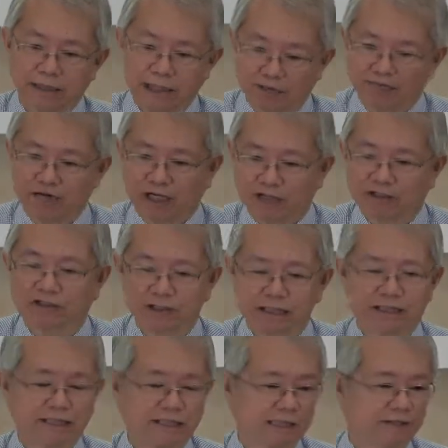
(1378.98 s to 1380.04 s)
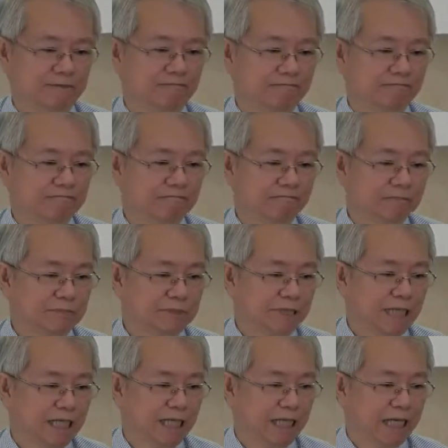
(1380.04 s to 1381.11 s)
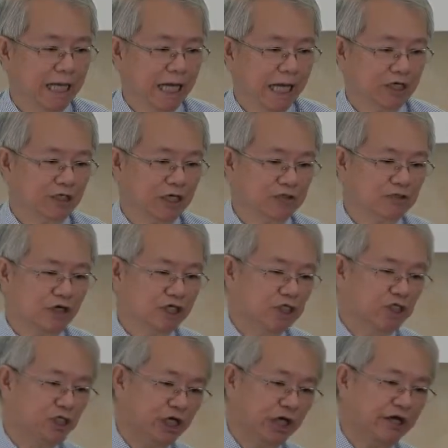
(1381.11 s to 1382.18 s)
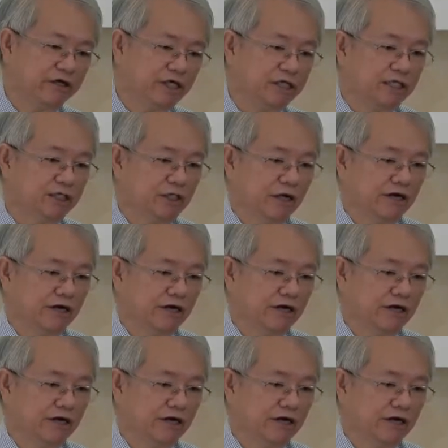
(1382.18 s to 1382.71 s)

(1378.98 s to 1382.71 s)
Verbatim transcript: if you are Christian and you are not sharing